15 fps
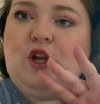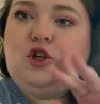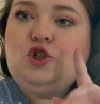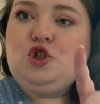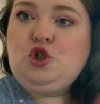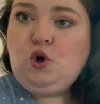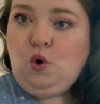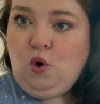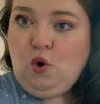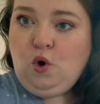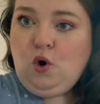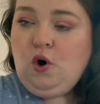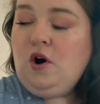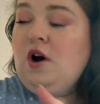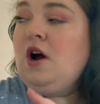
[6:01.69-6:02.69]

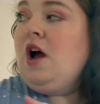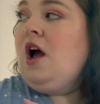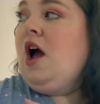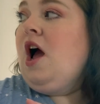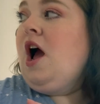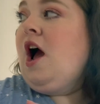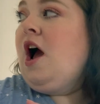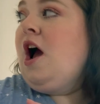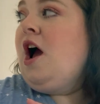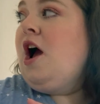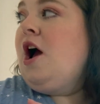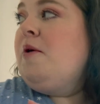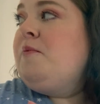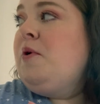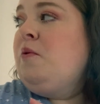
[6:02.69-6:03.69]
tour
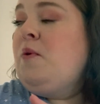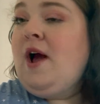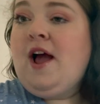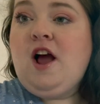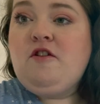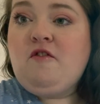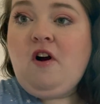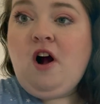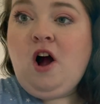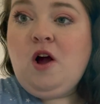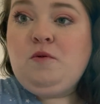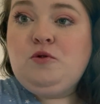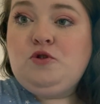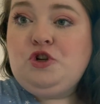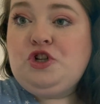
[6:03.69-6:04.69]
um, where I
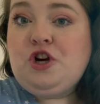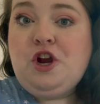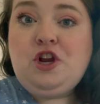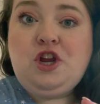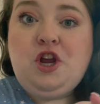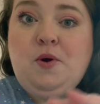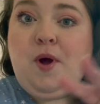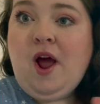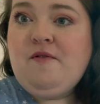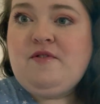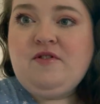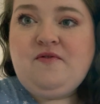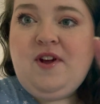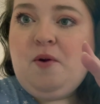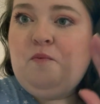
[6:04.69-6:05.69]
will show you
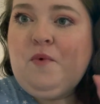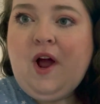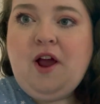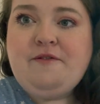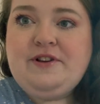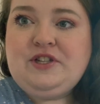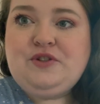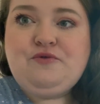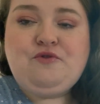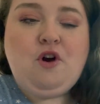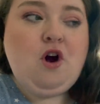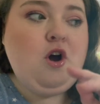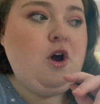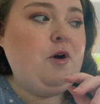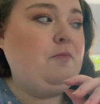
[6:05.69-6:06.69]
everything where it's
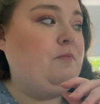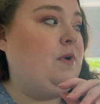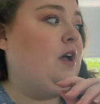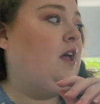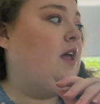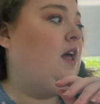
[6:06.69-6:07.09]
from,